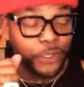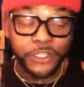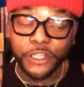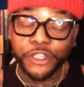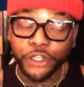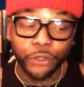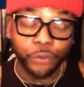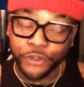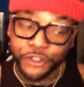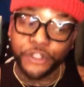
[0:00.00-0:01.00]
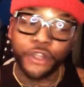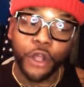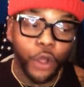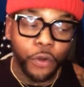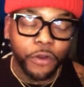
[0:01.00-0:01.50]
which is you, which is
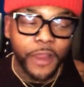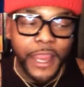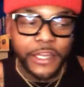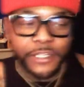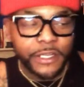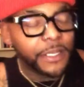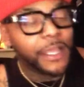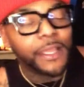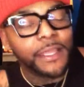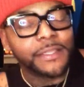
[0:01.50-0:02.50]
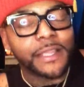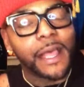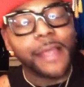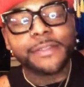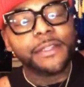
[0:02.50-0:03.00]
your own creation, is
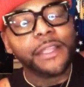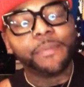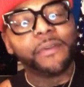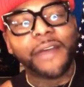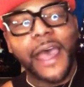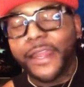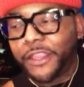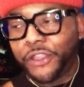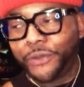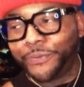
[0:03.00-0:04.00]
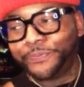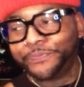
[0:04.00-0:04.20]
constantly providing you.